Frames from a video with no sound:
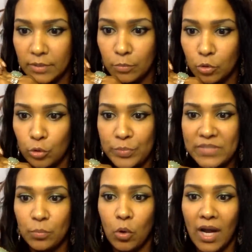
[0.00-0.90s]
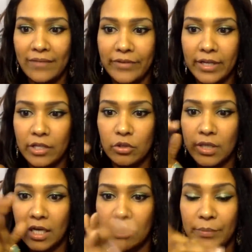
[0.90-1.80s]
The group is private.
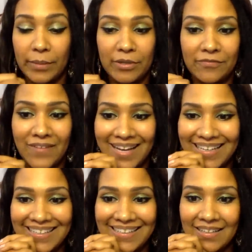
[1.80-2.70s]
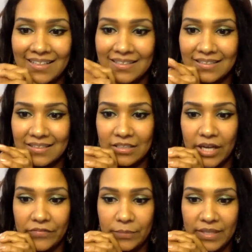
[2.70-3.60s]
You're not mm-hmm. going to be able to find it.
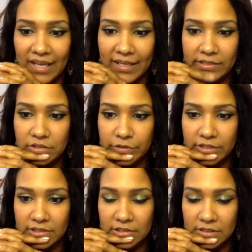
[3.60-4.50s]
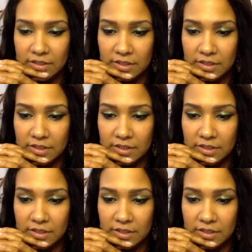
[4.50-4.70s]
You have to be added to it.